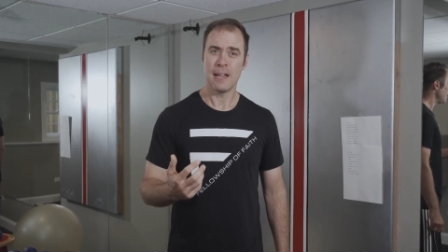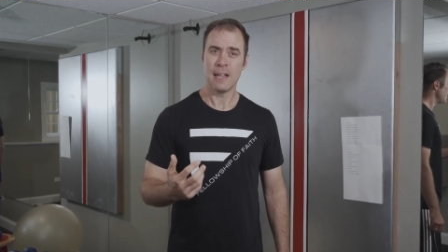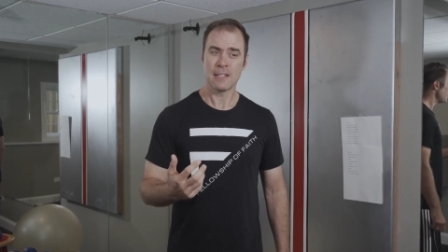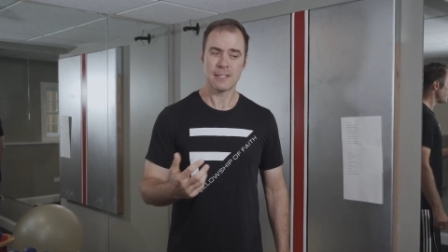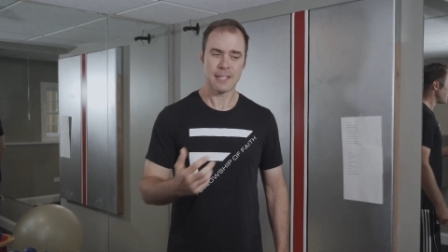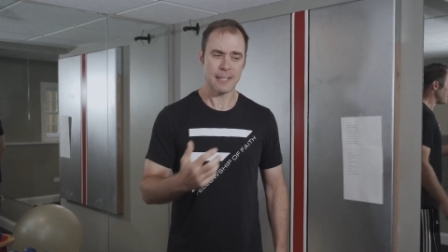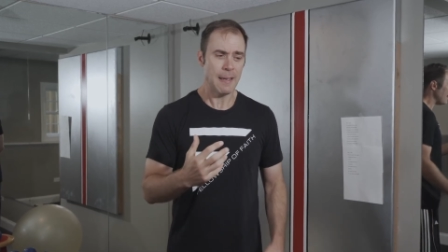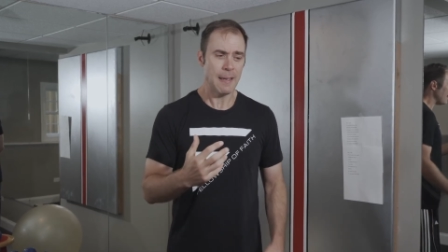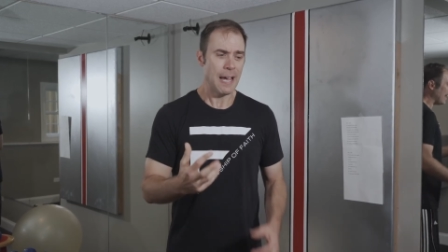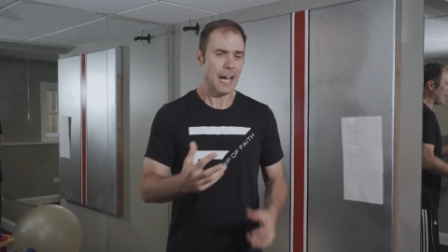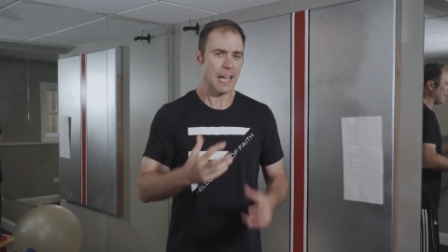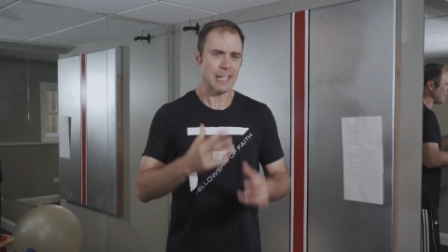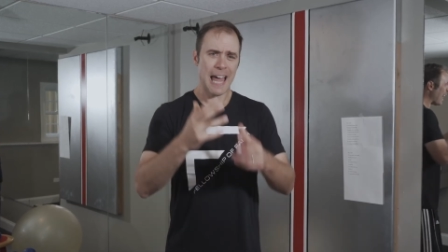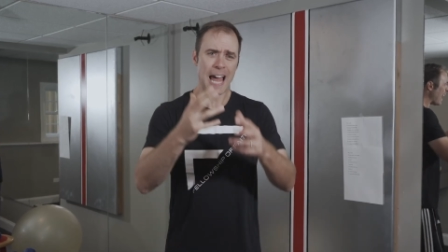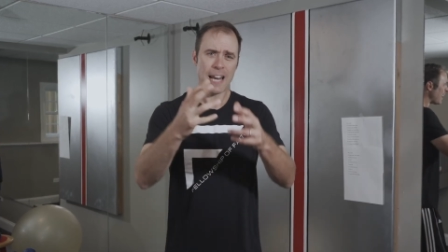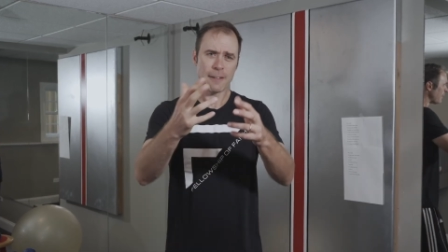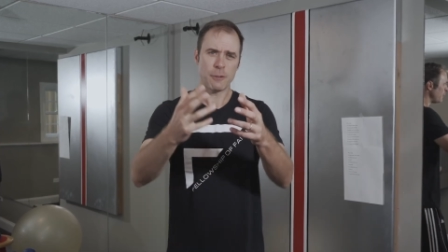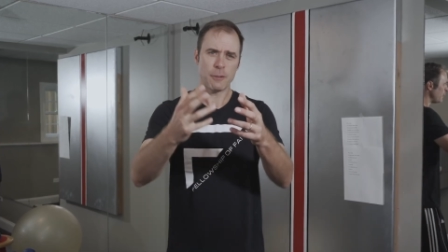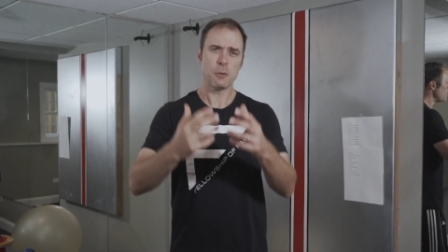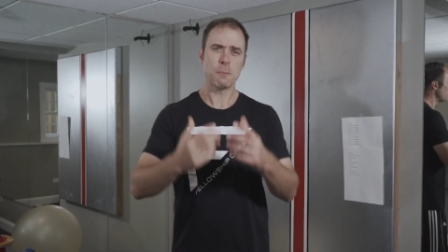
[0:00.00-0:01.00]
See, a
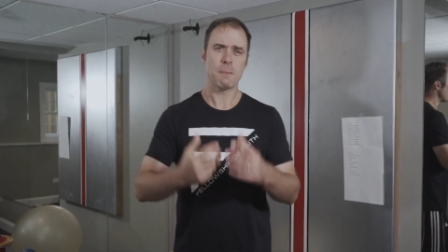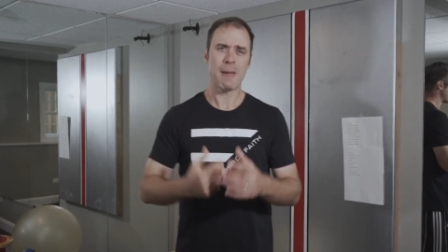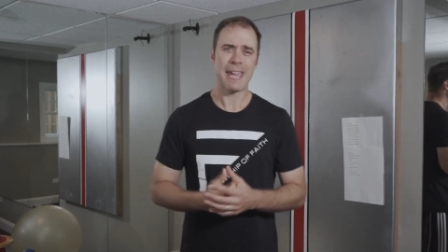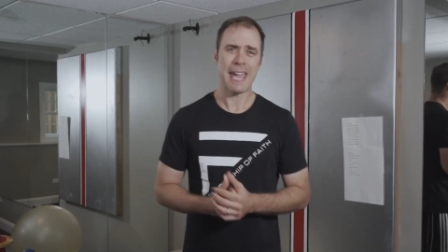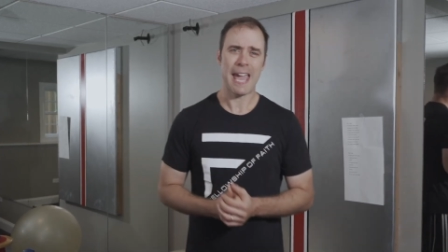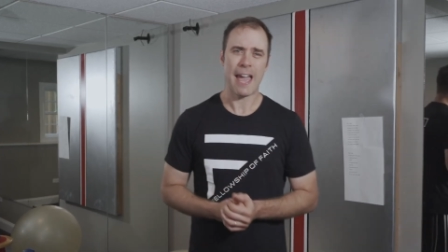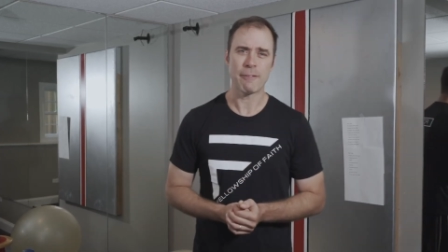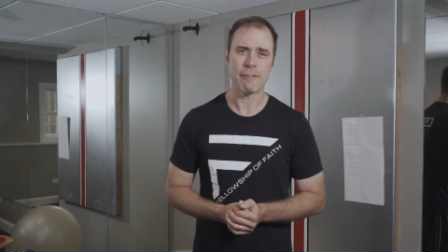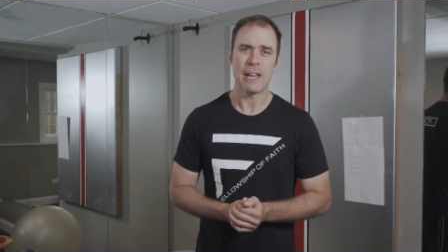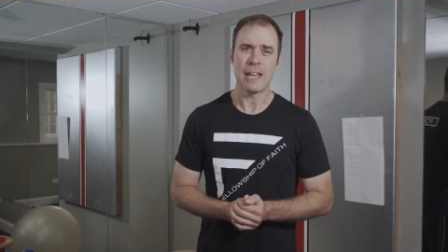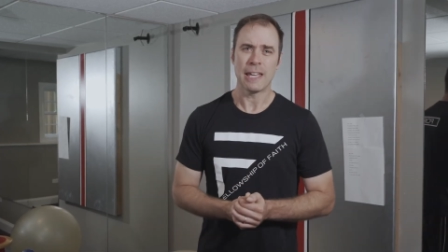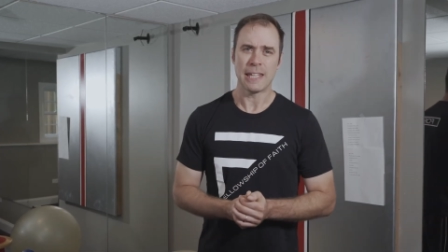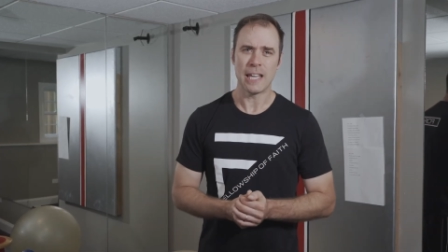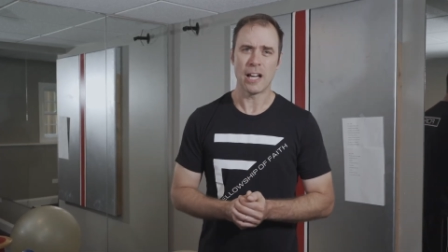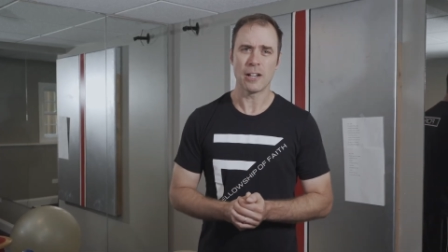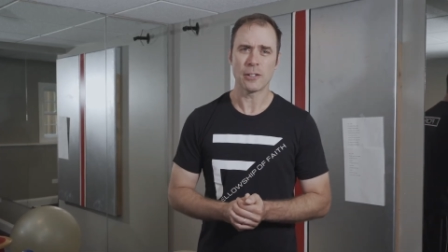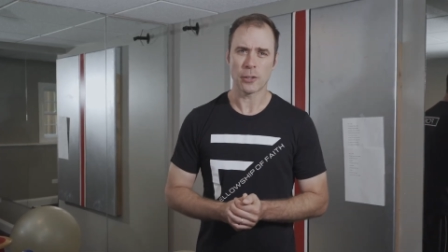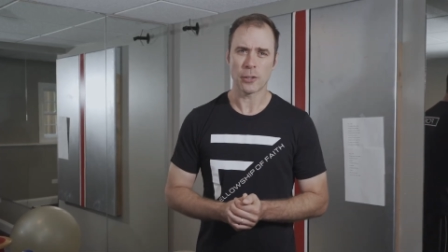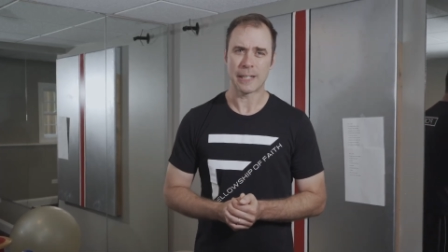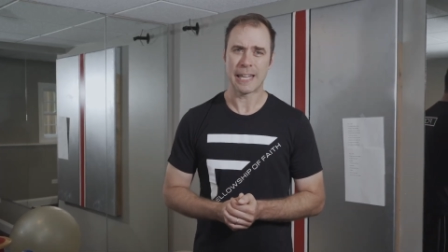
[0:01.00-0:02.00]
lot of you may have
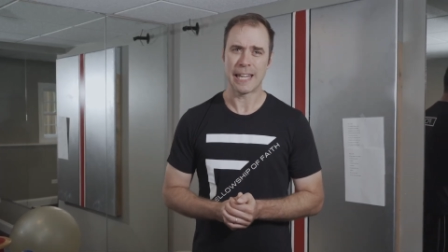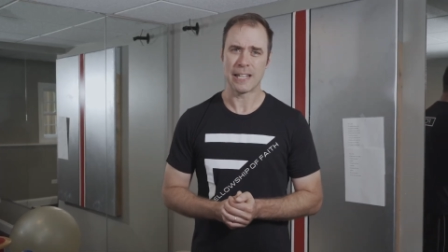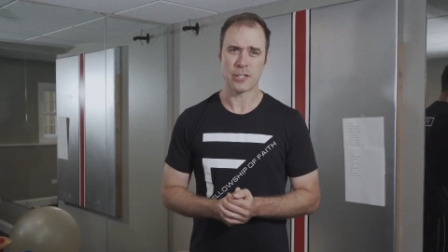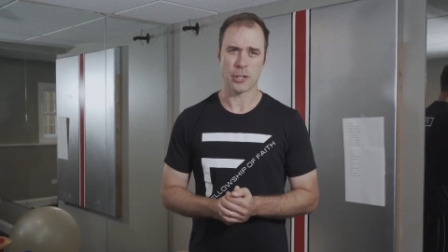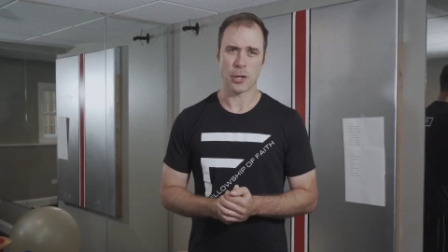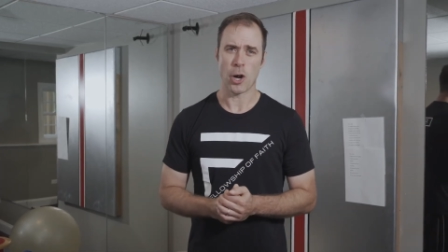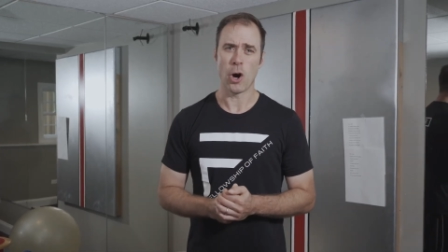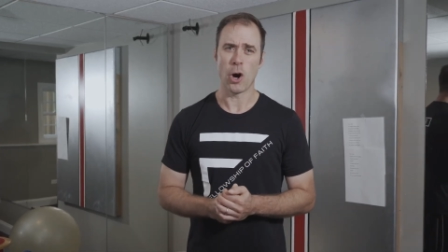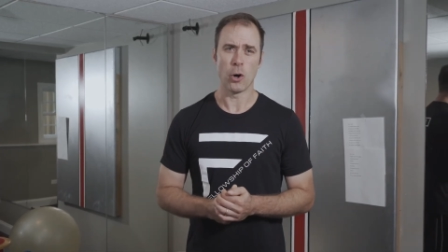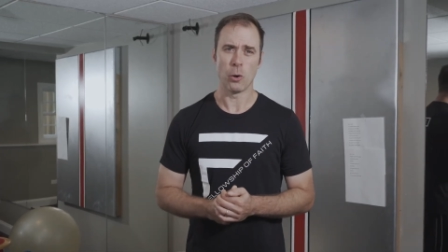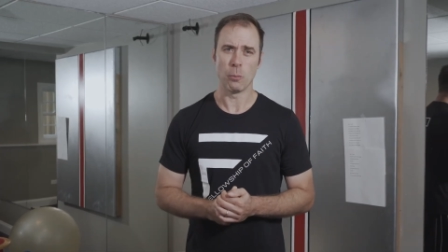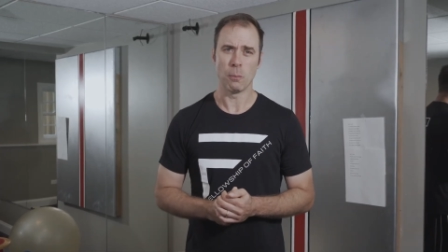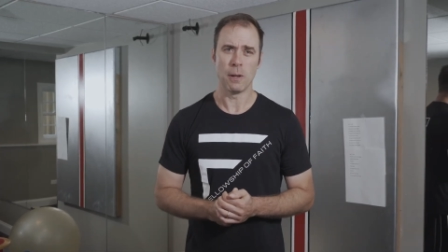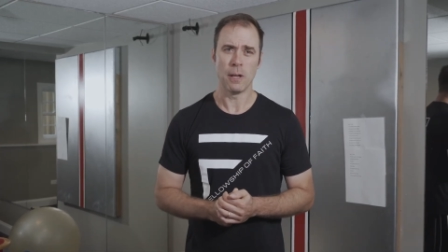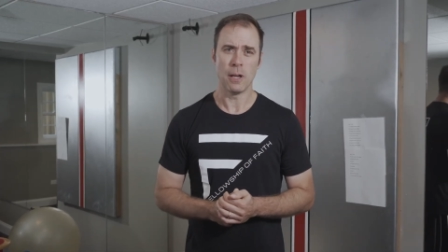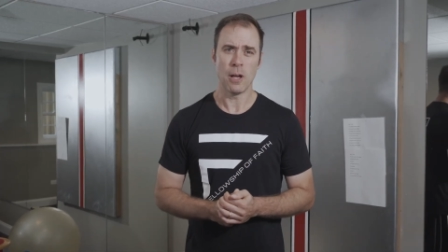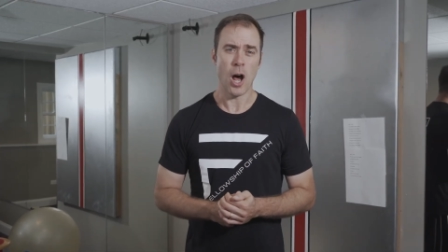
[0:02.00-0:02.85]
younger kids at home,